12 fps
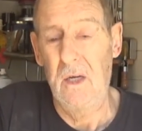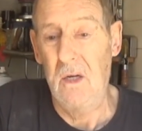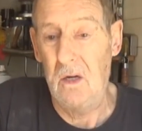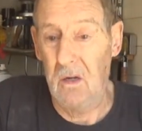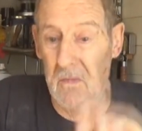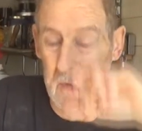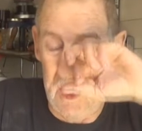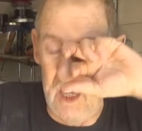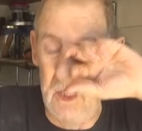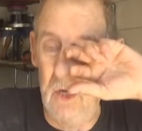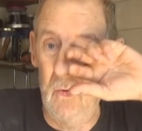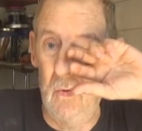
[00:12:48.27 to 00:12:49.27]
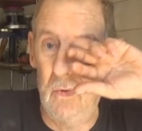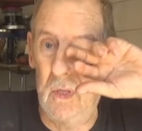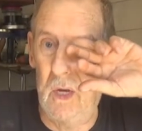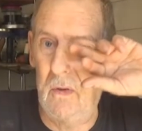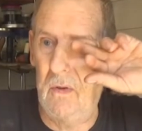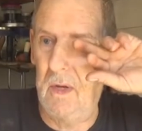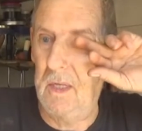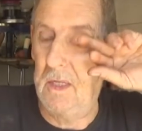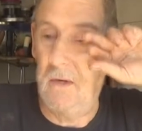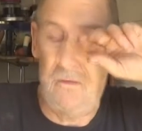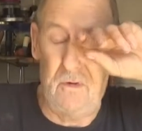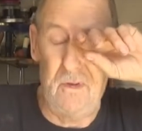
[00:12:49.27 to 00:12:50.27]
and you wouldn't know they're any
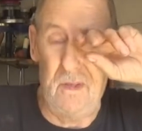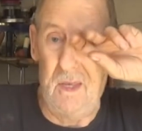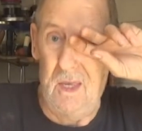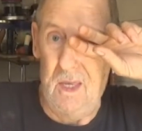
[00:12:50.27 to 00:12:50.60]
different.